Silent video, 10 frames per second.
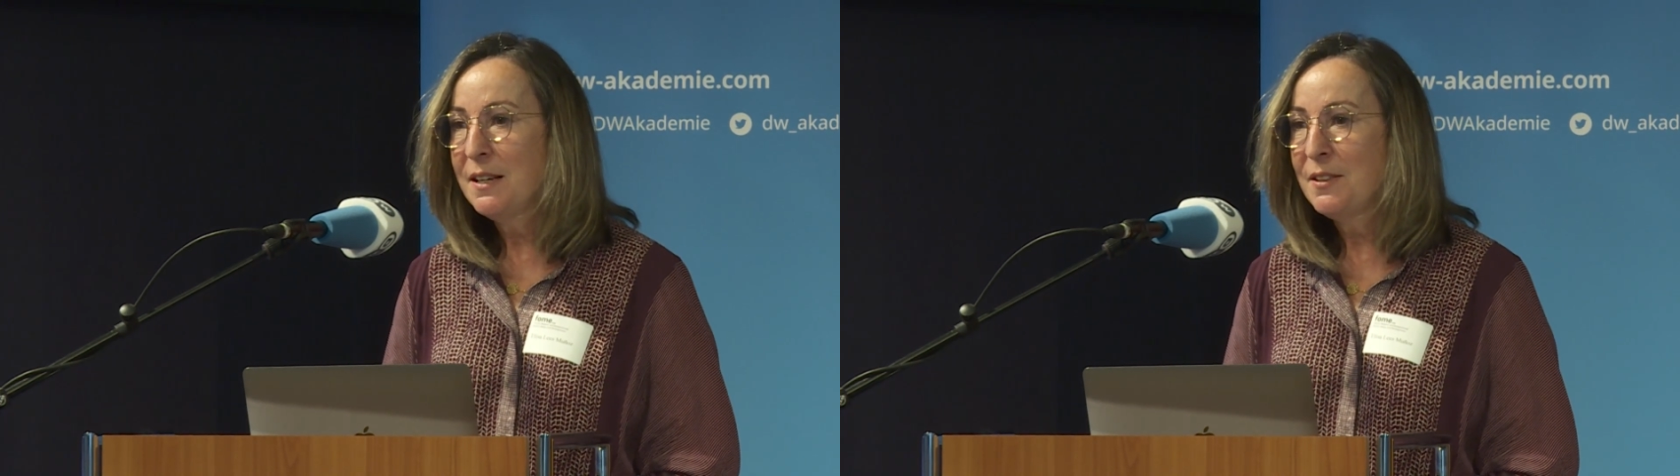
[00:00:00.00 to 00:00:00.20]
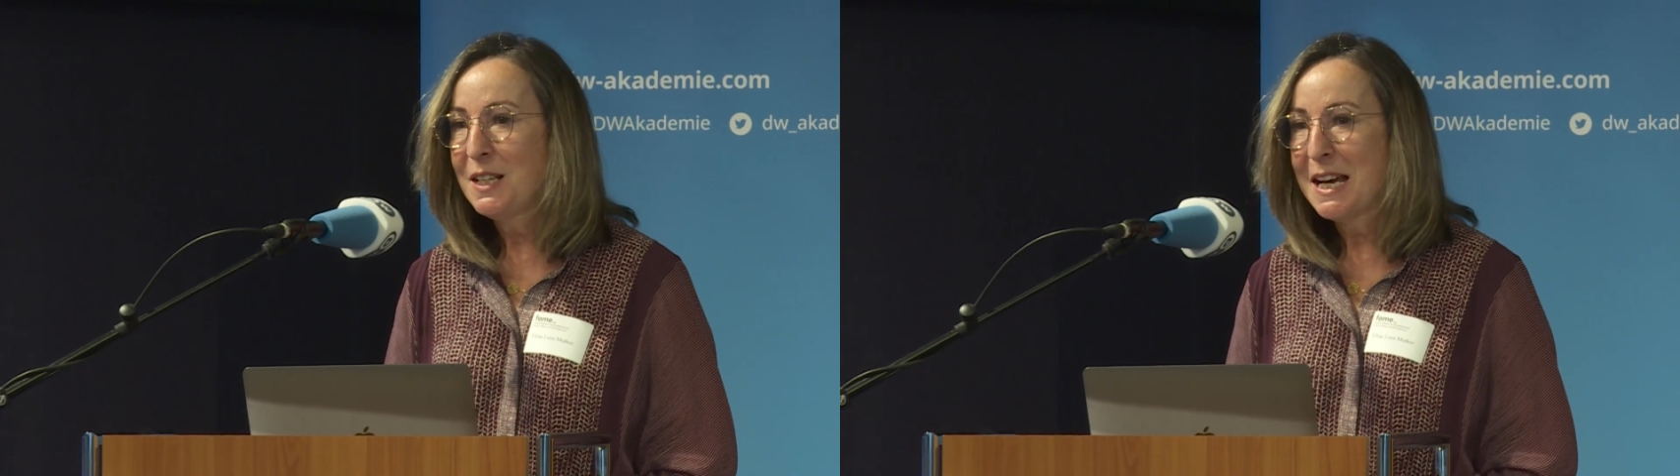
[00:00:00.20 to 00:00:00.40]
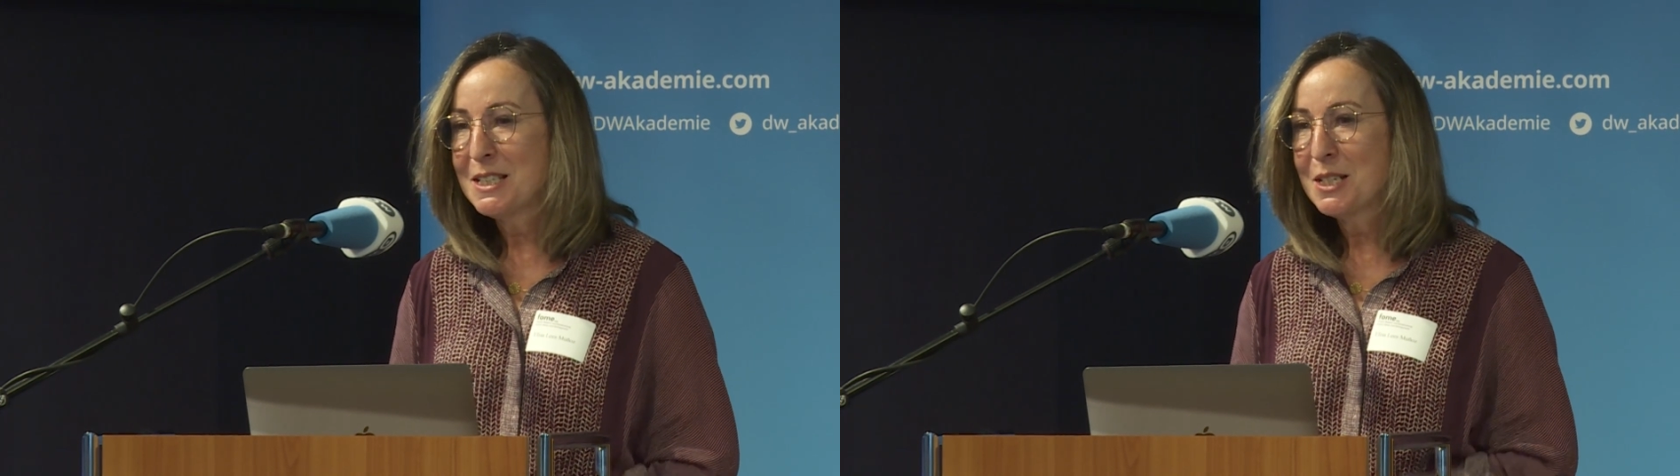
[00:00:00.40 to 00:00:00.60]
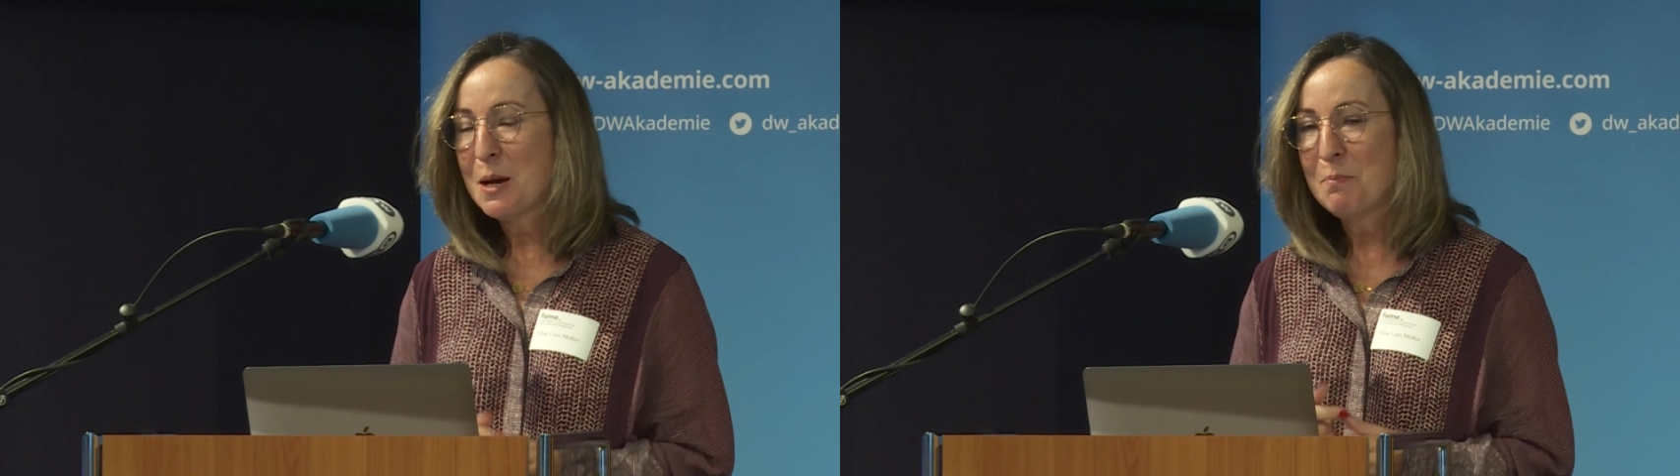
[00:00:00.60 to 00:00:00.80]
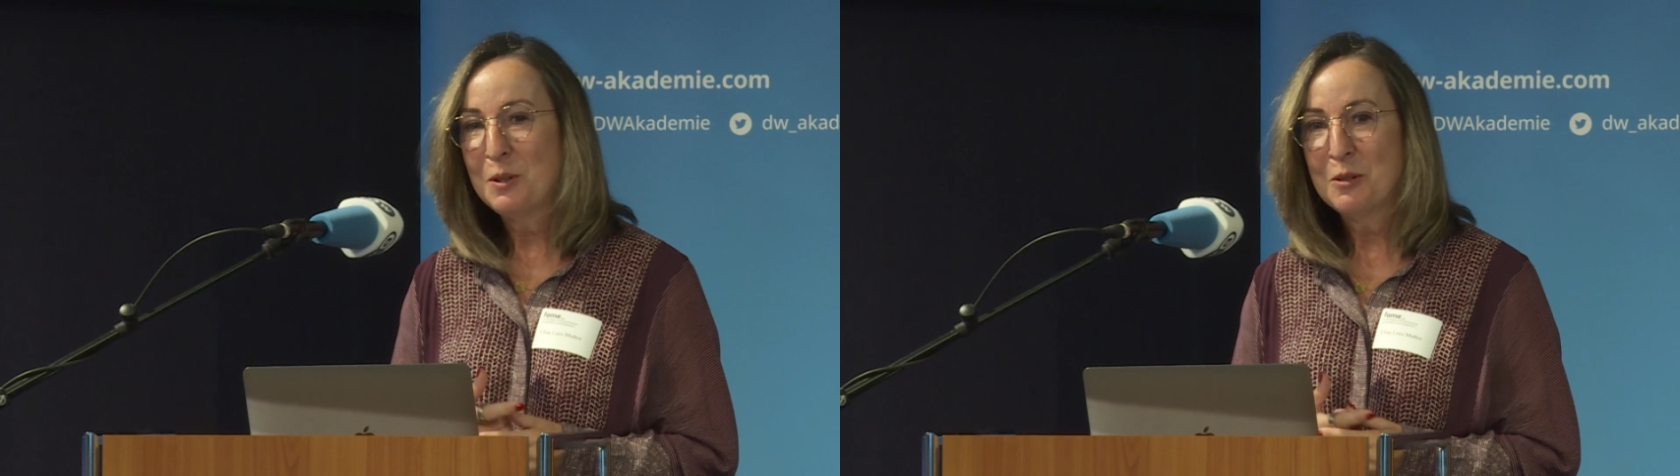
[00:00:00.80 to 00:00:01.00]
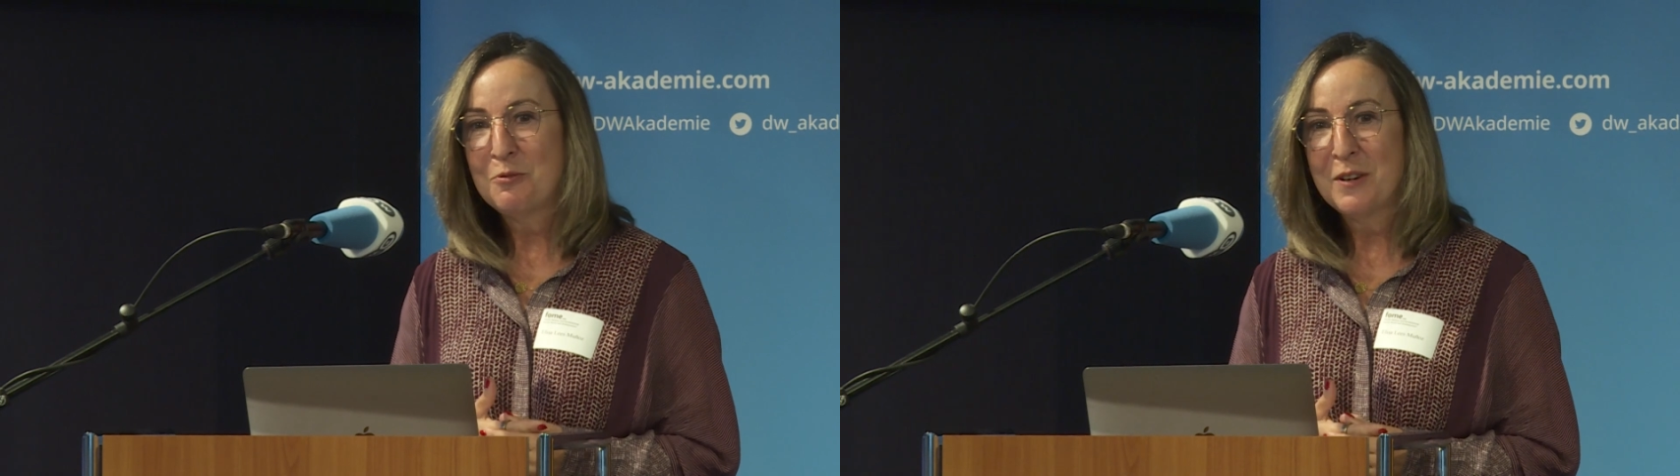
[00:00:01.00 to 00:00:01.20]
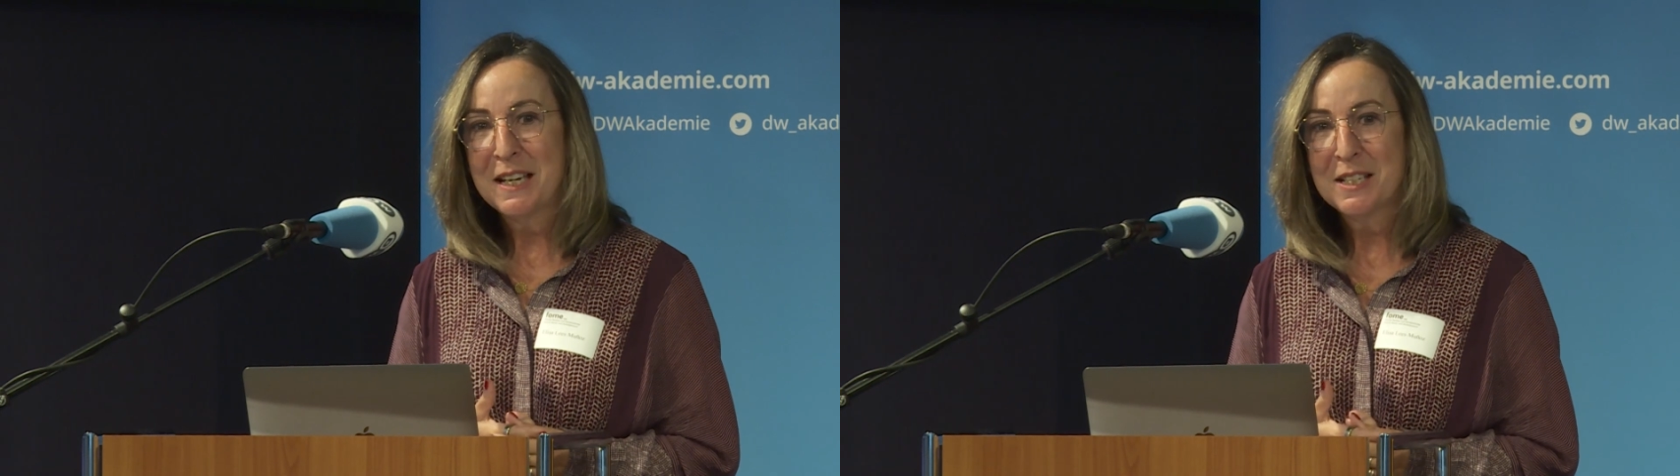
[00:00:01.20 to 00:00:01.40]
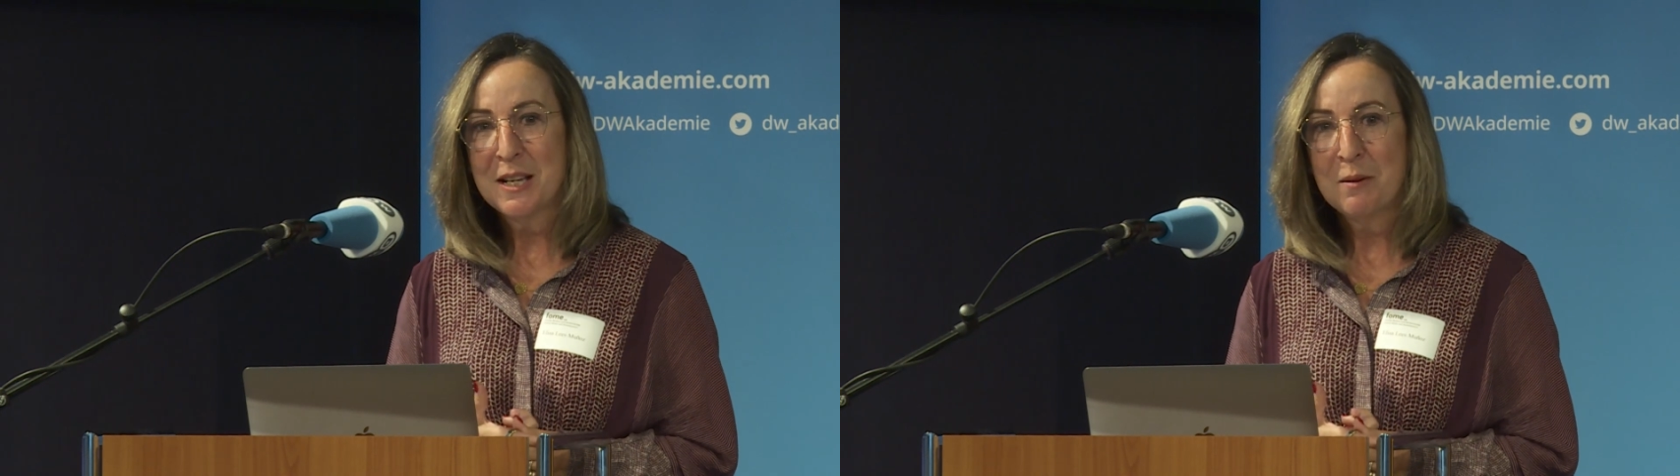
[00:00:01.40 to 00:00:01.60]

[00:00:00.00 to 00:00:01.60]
in the last couple of weeks.